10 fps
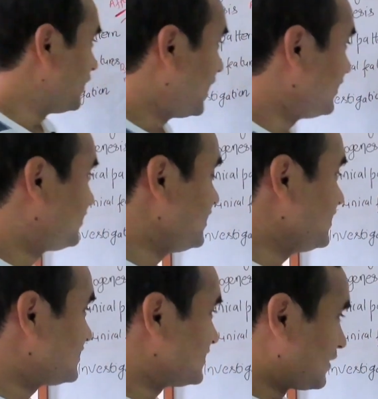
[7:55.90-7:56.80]
and
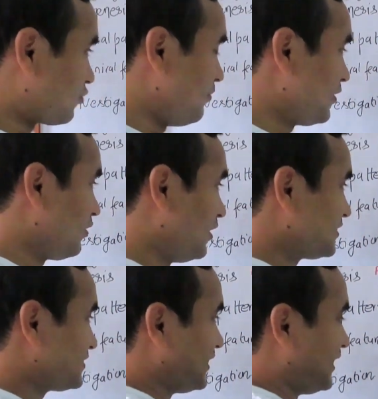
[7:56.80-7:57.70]
these
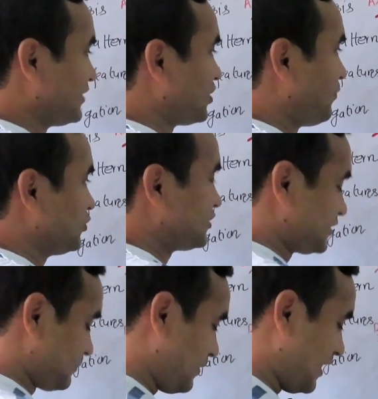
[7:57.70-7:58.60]
glomerulus are
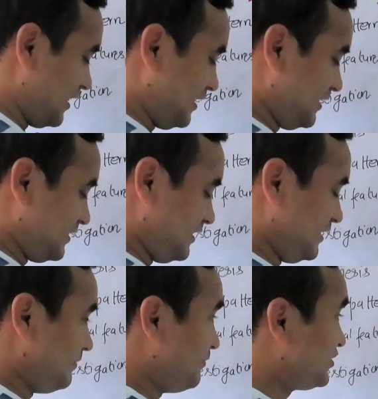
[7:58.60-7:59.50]
supported by
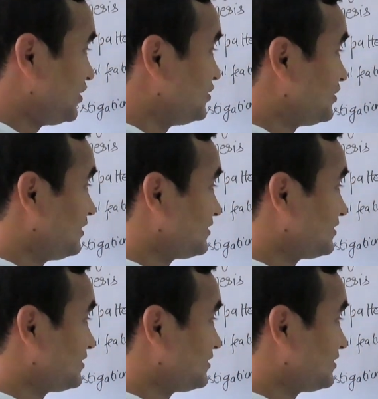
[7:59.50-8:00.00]
the mesangial